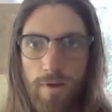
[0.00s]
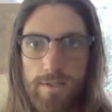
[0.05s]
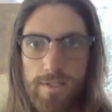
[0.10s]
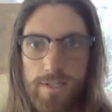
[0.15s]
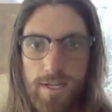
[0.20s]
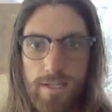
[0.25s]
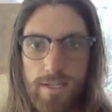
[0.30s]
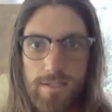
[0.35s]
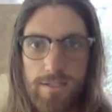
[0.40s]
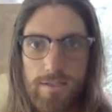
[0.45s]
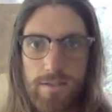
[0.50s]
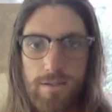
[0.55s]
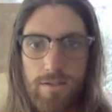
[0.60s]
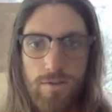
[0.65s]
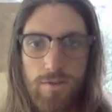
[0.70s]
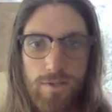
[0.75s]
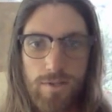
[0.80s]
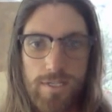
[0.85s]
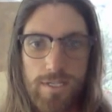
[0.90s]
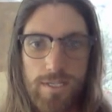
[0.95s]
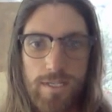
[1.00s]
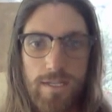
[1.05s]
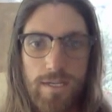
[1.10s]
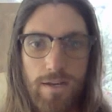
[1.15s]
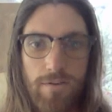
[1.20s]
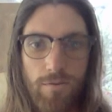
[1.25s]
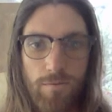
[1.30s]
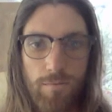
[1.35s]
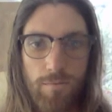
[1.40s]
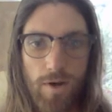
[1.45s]
resonance. You can see the
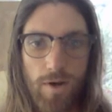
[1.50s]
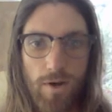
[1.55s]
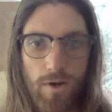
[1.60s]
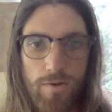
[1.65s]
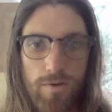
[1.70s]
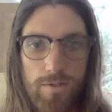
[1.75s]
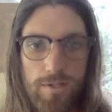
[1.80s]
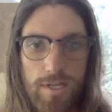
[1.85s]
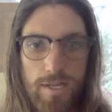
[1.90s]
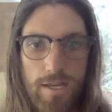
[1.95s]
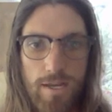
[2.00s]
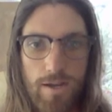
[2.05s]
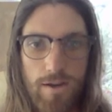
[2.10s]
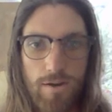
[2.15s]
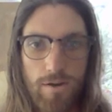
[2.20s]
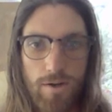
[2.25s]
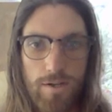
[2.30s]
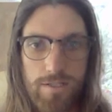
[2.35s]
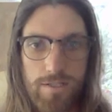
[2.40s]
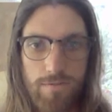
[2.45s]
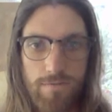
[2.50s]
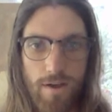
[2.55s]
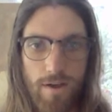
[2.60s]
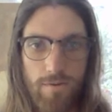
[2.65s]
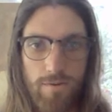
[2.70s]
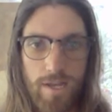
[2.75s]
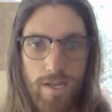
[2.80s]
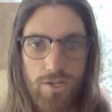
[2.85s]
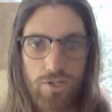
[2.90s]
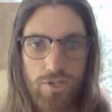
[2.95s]
different modes here. It's the
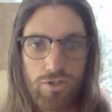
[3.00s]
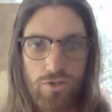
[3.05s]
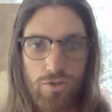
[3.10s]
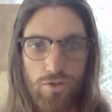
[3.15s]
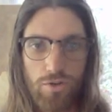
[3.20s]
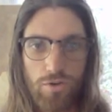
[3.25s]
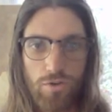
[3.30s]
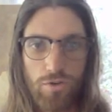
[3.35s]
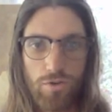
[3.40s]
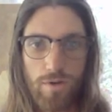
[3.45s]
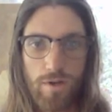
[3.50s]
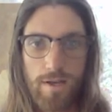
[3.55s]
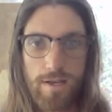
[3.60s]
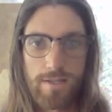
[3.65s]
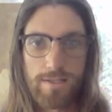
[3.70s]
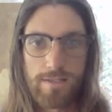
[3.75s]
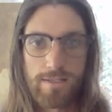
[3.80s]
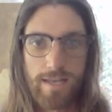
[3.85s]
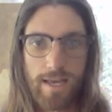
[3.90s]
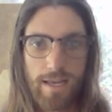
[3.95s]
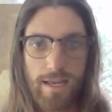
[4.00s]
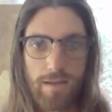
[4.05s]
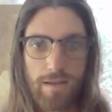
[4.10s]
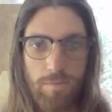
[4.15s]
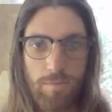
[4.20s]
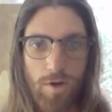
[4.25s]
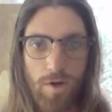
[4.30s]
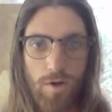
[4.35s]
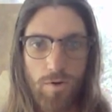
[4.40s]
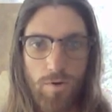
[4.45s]
foundational,
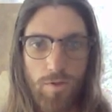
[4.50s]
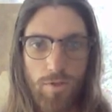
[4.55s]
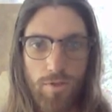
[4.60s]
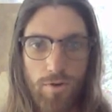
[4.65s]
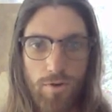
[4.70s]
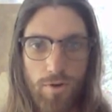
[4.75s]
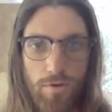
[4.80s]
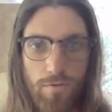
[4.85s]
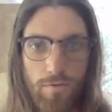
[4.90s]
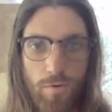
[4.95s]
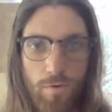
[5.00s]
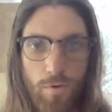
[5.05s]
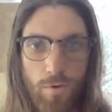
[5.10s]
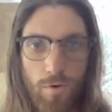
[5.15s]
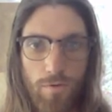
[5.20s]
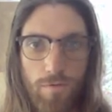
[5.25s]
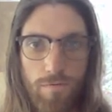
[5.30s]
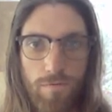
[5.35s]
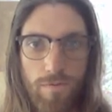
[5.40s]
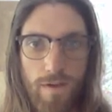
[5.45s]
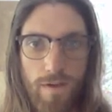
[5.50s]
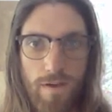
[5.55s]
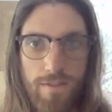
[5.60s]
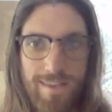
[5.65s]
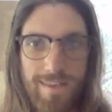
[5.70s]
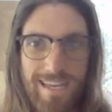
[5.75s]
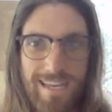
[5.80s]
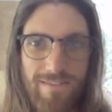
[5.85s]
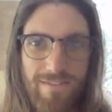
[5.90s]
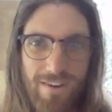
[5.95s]
second mode, third, fourth,
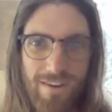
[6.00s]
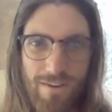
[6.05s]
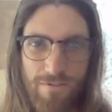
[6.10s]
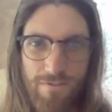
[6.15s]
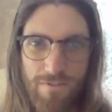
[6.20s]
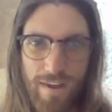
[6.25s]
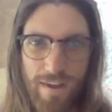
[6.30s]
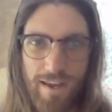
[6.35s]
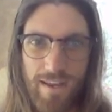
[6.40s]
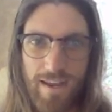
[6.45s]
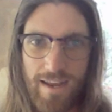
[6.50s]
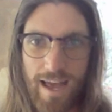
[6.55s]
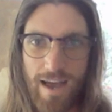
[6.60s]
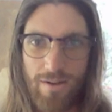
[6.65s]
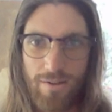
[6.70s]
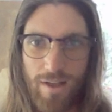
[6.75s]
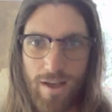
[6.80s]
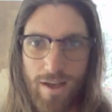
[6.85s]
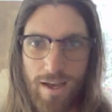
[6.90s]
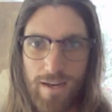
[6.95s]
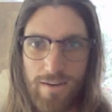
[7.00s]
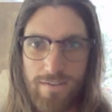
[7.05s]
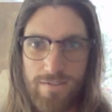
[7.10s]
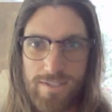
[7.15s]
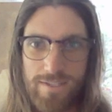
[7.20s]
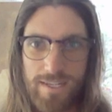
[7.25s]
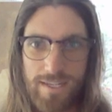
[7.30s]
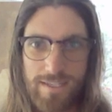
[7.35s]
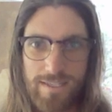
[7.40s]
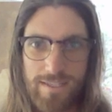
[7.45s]
fifth, and even a faint outline of
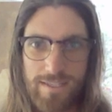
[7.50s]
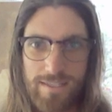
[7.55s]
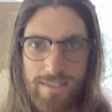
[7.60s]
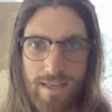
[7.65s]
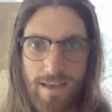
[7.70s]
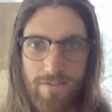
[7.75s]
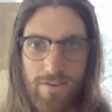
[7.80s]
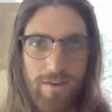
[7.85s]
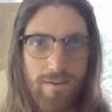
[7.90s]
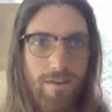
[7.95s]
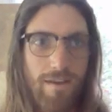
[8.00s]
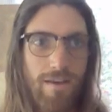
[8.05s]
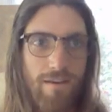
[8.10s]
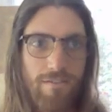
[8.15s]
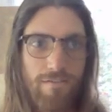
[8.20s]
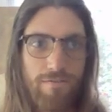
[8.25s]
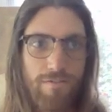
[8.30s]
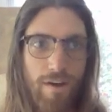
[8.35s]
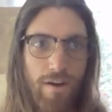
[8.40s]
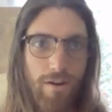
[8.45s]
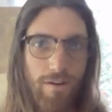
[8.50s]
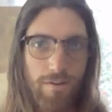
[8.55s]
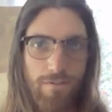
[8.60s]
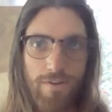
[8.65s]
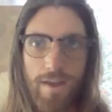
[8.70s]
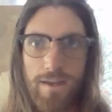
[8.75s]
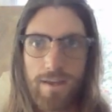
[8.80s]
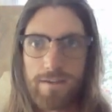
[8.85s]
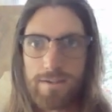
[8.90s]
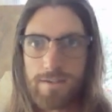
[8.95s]
six and seven, very
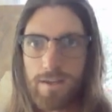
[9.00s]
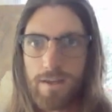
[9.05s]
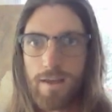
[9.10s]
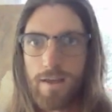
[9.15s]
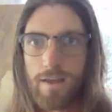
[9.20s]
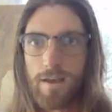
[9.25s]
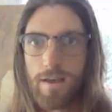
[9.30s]
faint